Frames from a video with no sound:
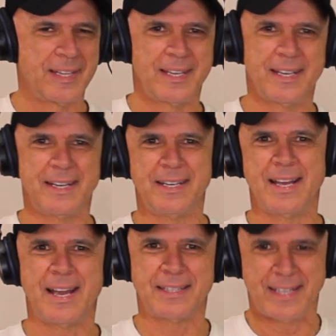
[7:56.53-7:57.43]
The yin and
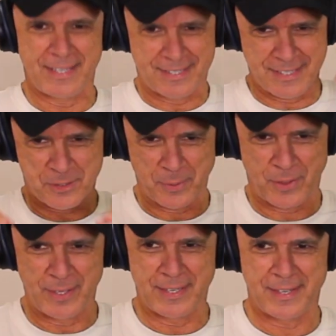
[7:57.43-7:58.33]
yang that exists
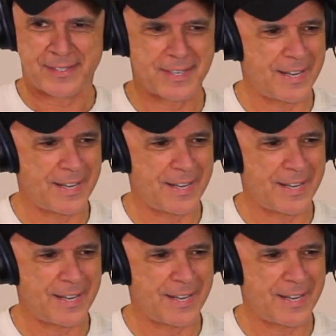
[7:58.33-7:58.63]
within us.